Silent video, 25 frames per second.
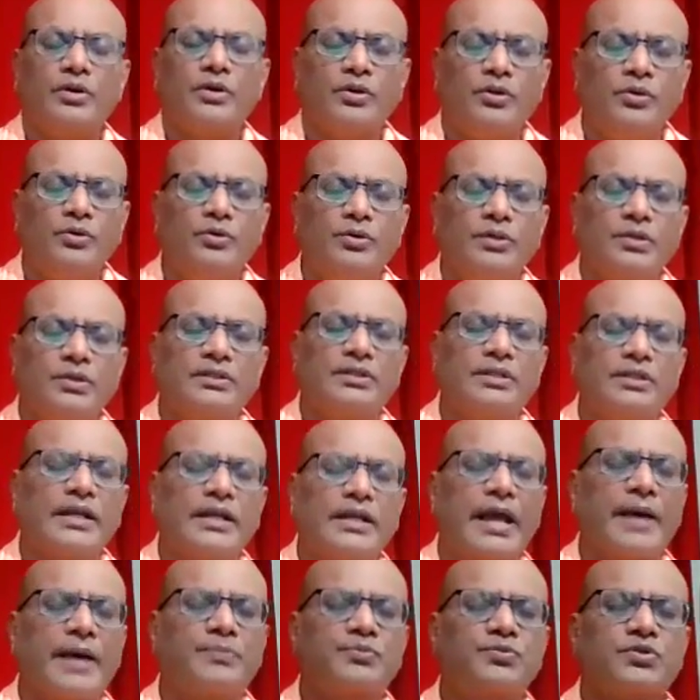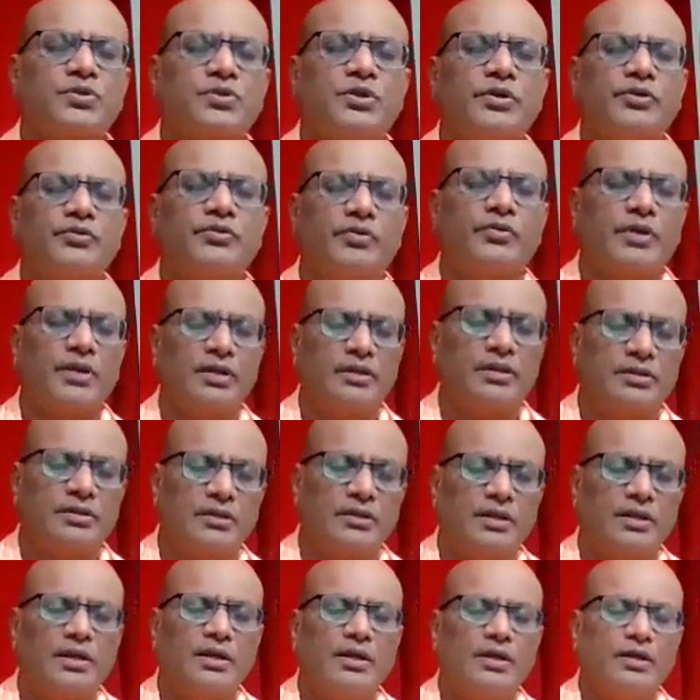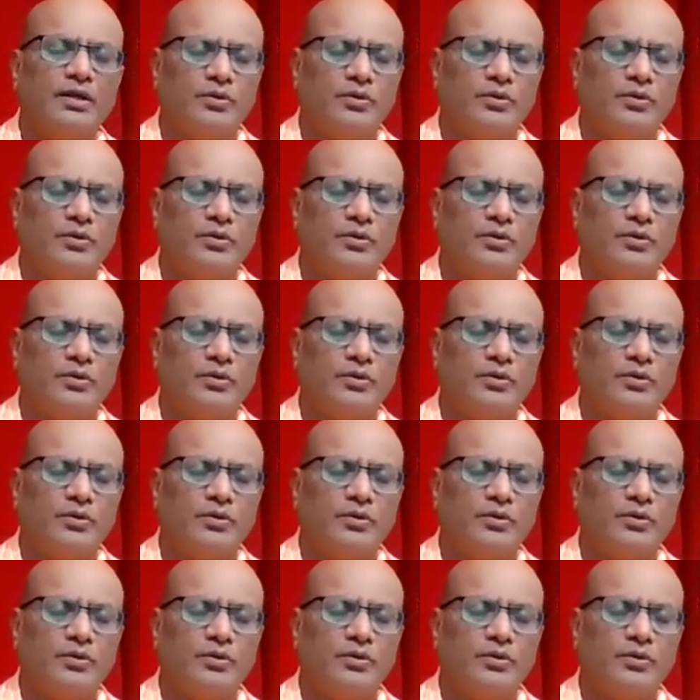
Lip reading: You are that absolute reality.